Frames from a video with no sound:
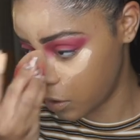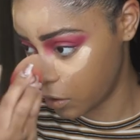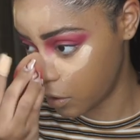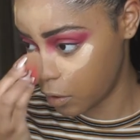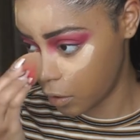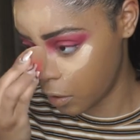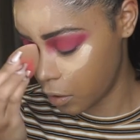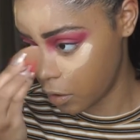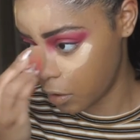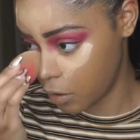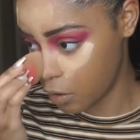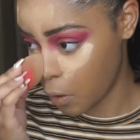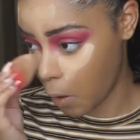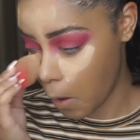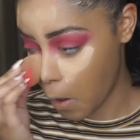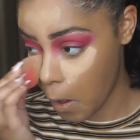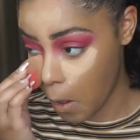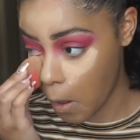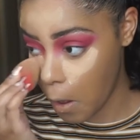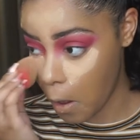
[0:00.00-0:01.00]

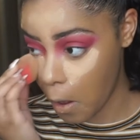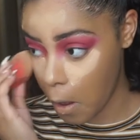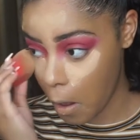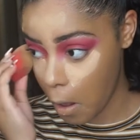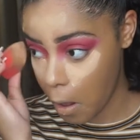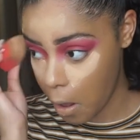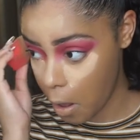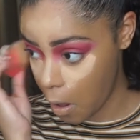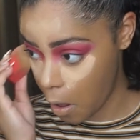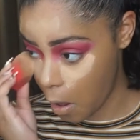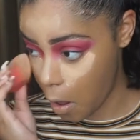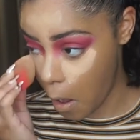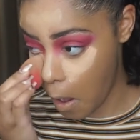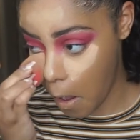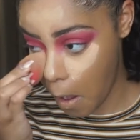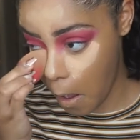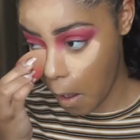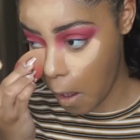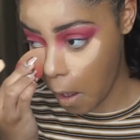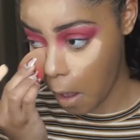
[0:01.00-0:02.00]

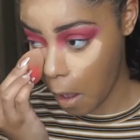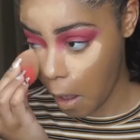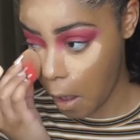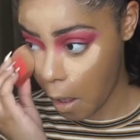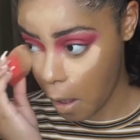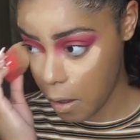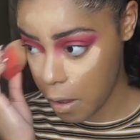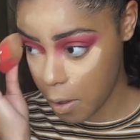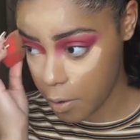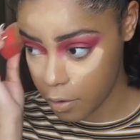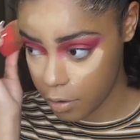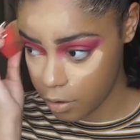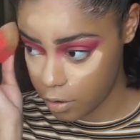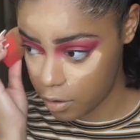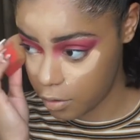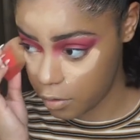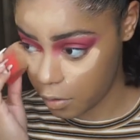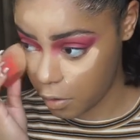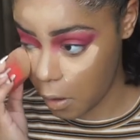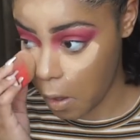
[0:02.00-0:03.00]

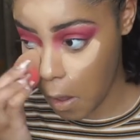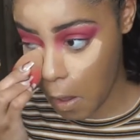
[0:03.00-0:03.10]
Nobody speaks.